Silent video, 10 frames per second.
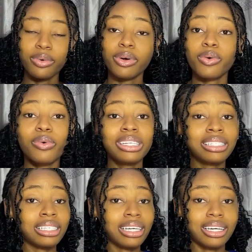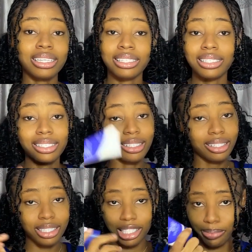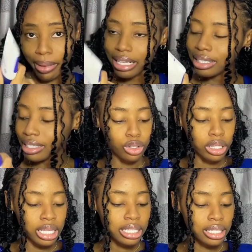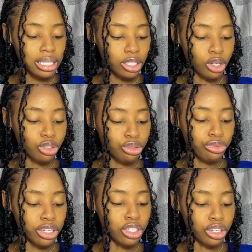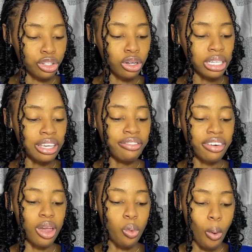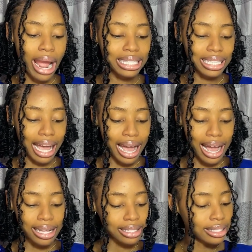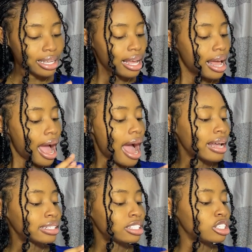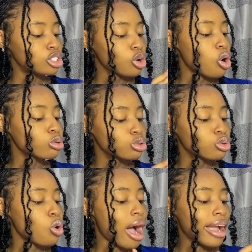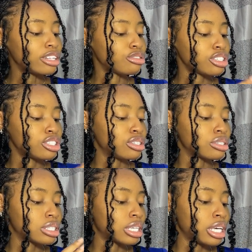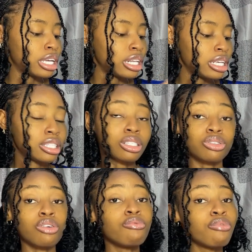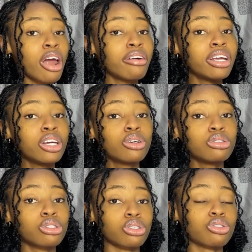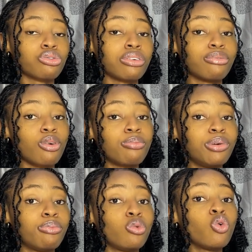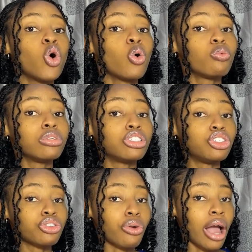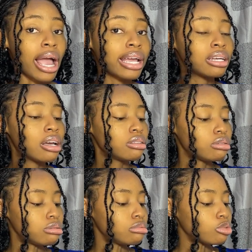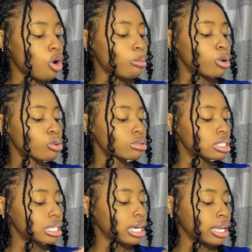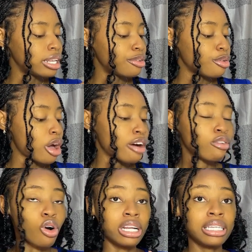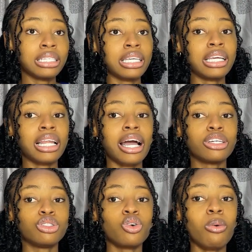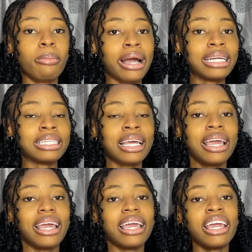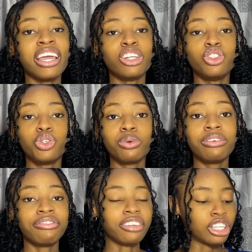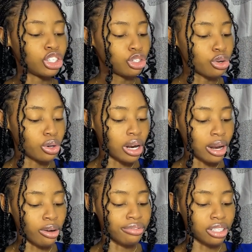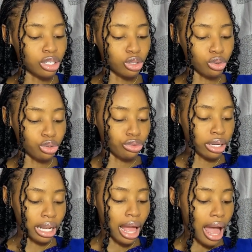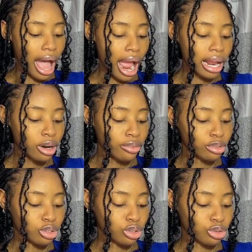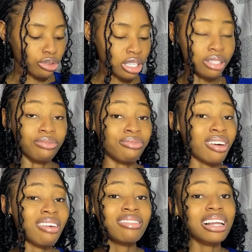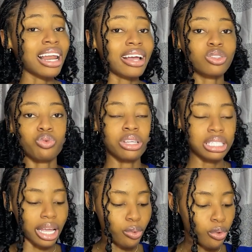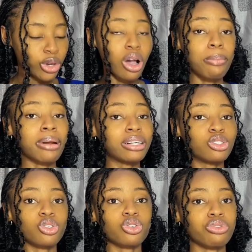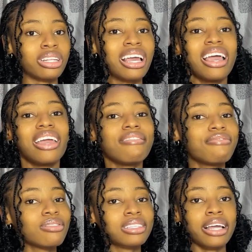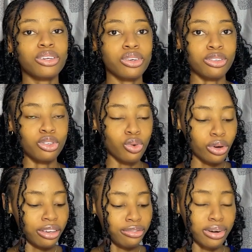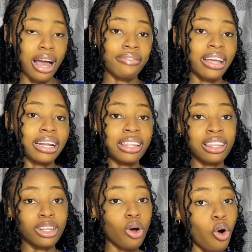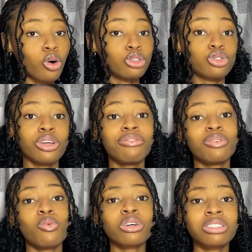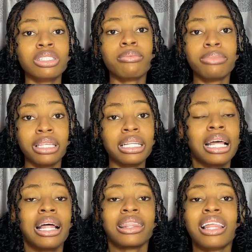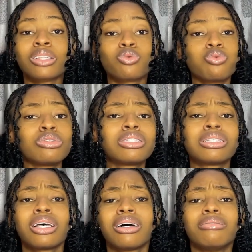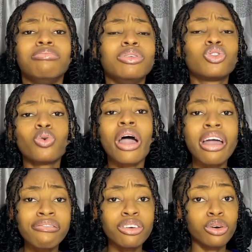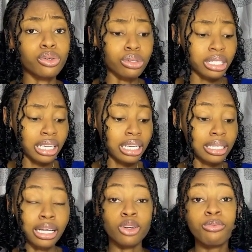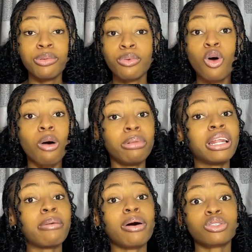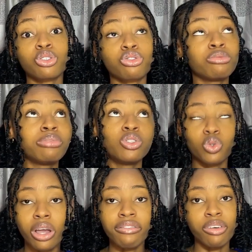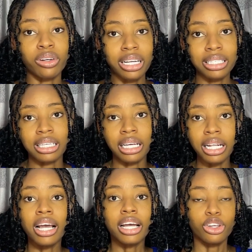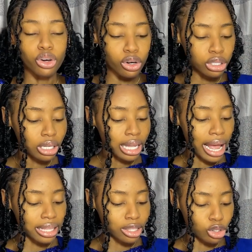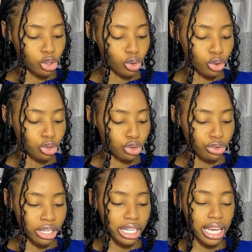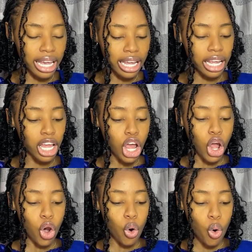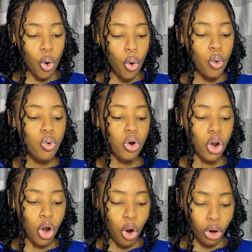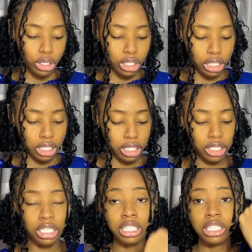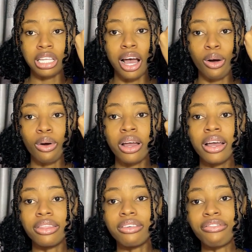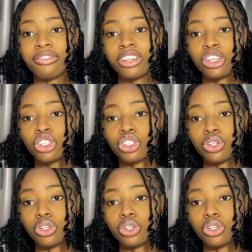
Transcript: want to waste it because it's expensive. So this sunscreen does not leave a white cast, and it also hydrates your skin. It is a very good sunscreen for people with dry to normal skin. If you have oily skin and you don't mind a dewy finish, you're gonna love this sunscreen. I love the sunscreen. It's very lightweight. Like when you apply the sunscreen, it feels like you don't even have anything on. So if you want something that won't be too heavy on your skin, because I know people complain about sunscreen being too heavy on their skin, you're going to like this sunscreen a whole lot. So this is how the finish